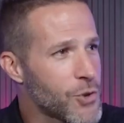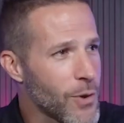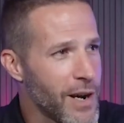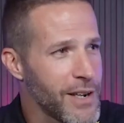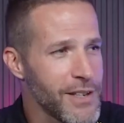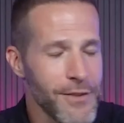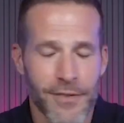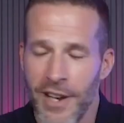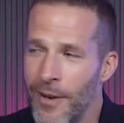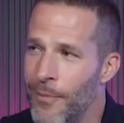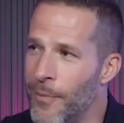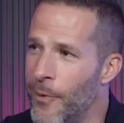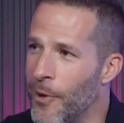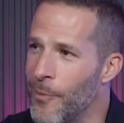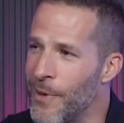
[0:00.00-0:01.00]
trying to develop
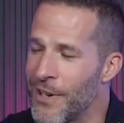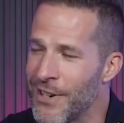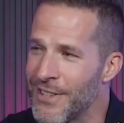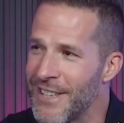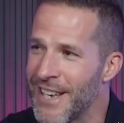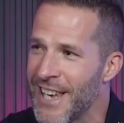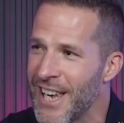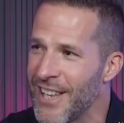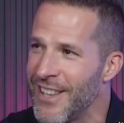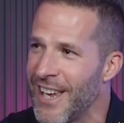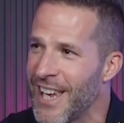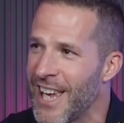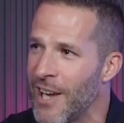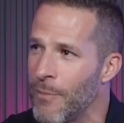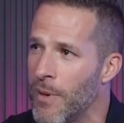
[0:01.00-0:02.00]
more because they
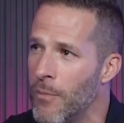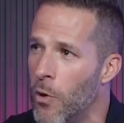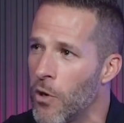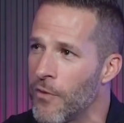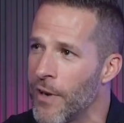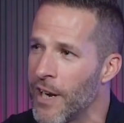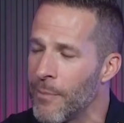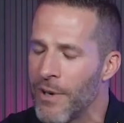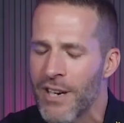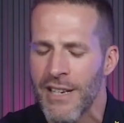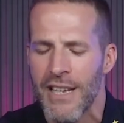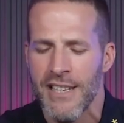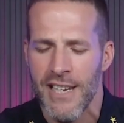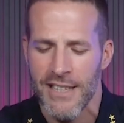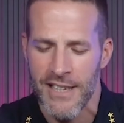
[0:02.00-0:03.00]
keep me motivated. Because
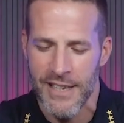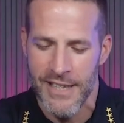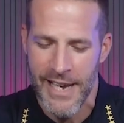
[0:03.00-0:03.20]
at the end of the